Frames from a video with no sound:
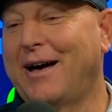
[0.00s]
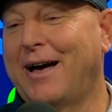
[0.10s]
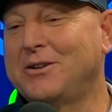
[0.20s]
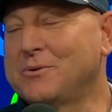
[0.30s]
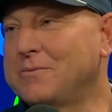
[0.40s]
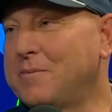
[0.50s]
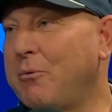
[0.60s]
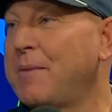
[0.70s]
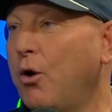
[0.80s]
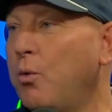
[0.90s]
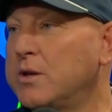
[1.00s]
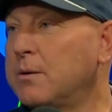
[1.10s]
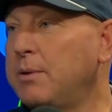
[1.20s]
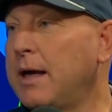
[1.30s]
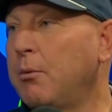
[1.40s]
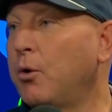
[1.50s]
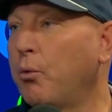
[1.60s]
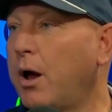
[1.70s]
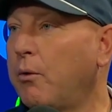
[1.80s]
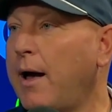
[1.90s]
that was my goal, was to be able to
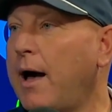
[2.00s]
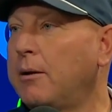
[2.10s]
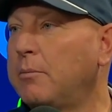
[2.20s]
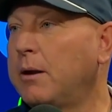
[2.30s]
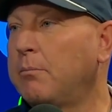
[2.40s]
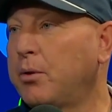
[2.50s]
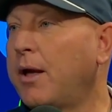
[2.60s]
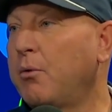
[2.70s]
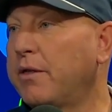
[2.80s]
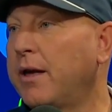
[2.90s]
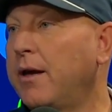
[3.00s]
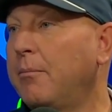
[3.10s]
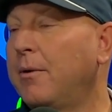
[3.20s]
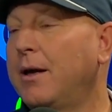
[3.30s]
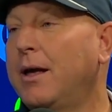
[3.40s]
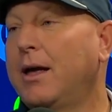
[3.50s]
run around and play with him.